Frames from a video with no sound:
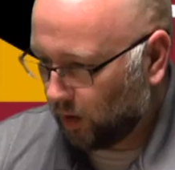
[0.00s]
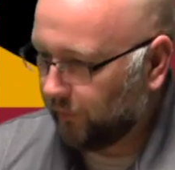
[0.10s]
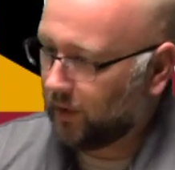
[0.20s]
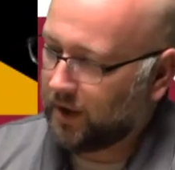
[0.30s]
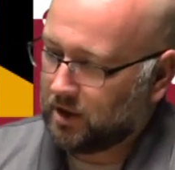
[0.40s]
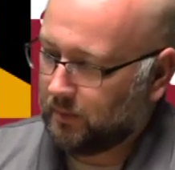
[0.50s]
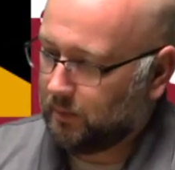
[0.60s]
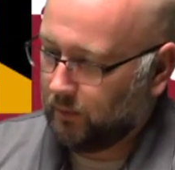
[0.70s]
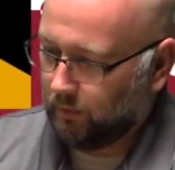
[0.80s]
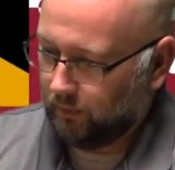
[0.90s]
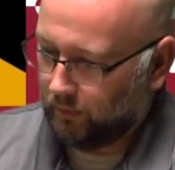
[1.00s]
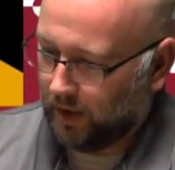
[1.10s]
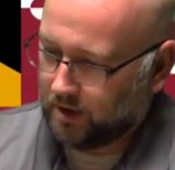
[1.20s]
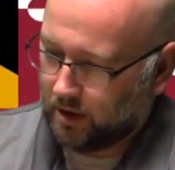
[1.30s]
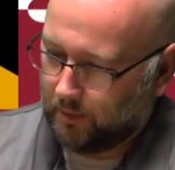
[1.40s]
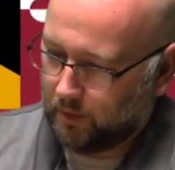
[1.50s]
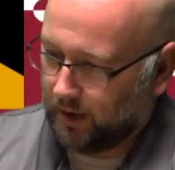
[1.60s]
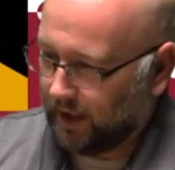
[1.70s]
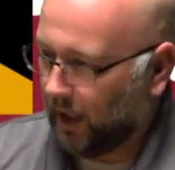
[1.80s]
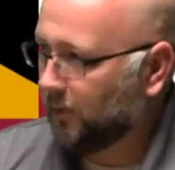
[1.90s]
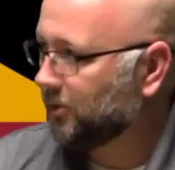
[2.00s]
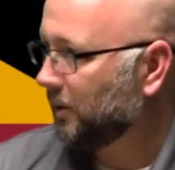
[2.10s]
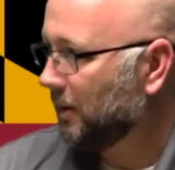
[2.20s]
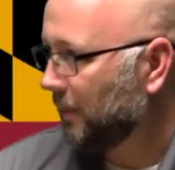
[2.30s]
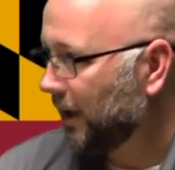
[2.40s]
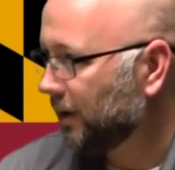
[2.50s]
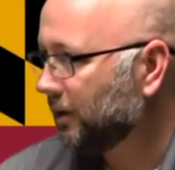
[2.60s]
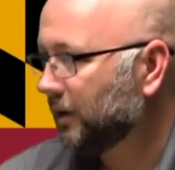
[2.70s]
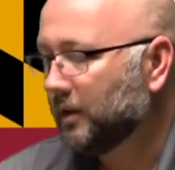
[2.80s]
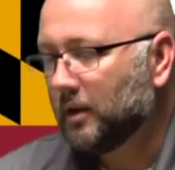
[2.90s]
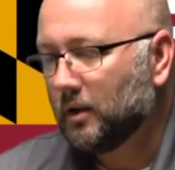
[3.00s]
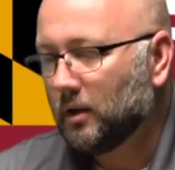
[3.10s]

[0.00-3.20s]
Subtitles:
working relationship between the council and the mayor, and